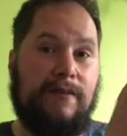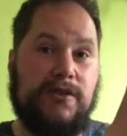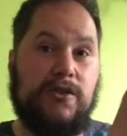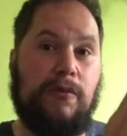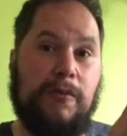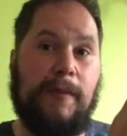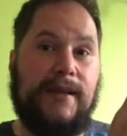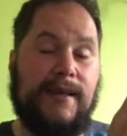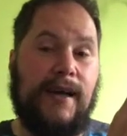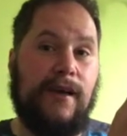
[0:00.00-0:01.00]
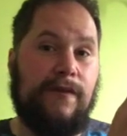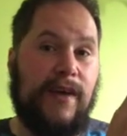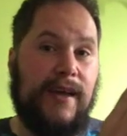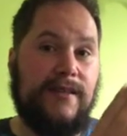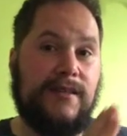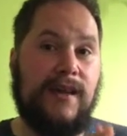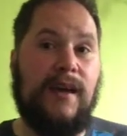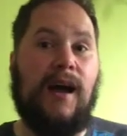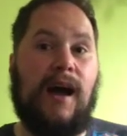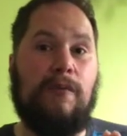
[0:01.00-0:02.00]
stopped my diet phase.
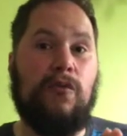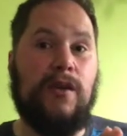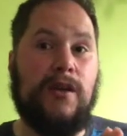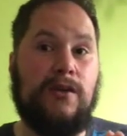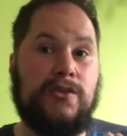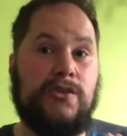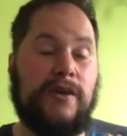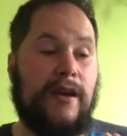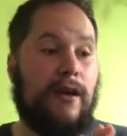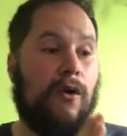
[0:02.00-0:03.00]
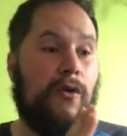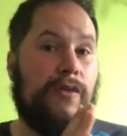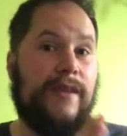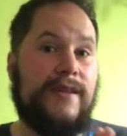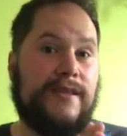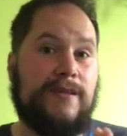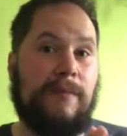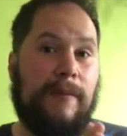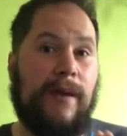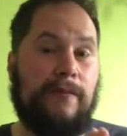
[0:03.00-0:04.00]
I'm really concentrating on this as my
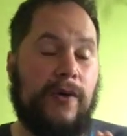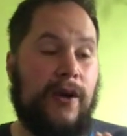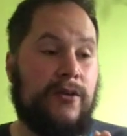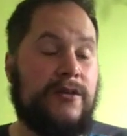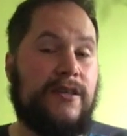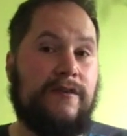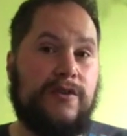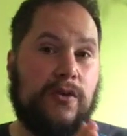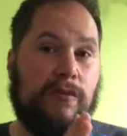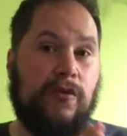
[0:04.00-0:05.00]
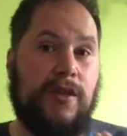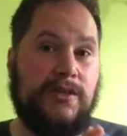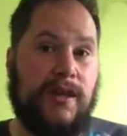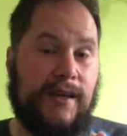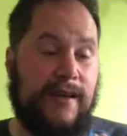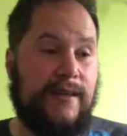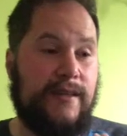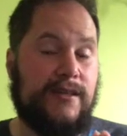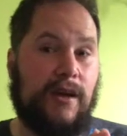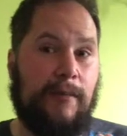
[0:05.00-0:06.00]
main prerogative. So I'm really trying to get in
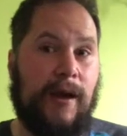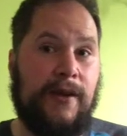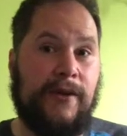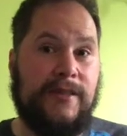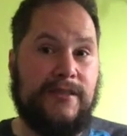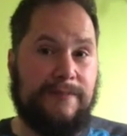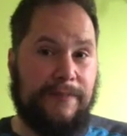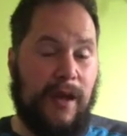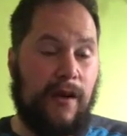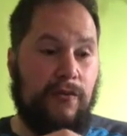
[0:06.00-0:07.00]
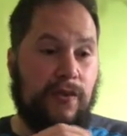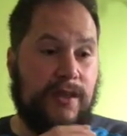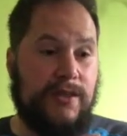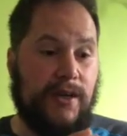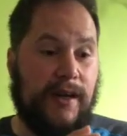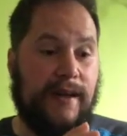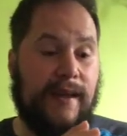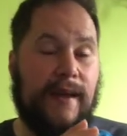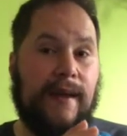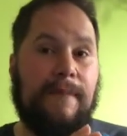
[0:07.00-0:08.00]
these carbohydrates and really trying to
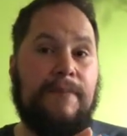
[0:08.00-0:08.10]
get